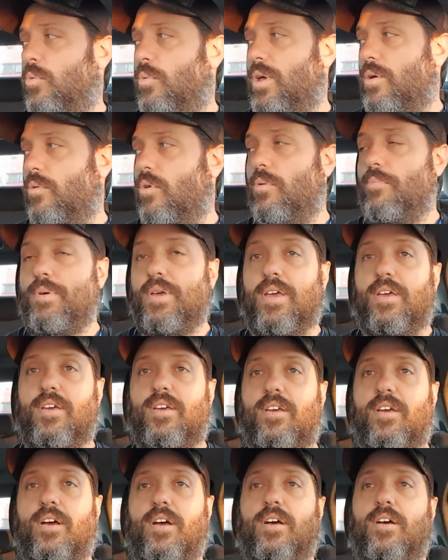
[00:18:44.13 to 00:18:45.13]
we will
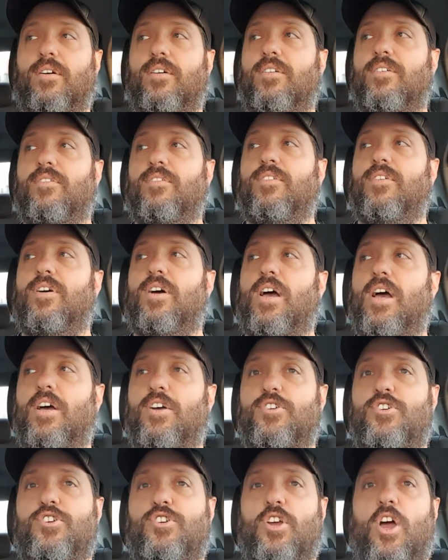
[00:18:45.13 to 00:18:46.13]
be
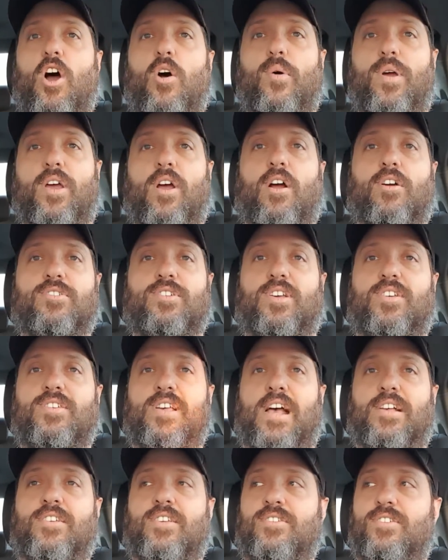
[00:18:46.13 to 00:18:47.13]
showing our
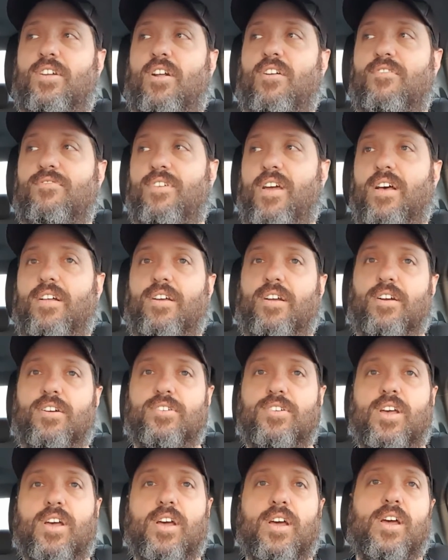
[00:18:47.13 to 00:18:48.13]
successes and our failures.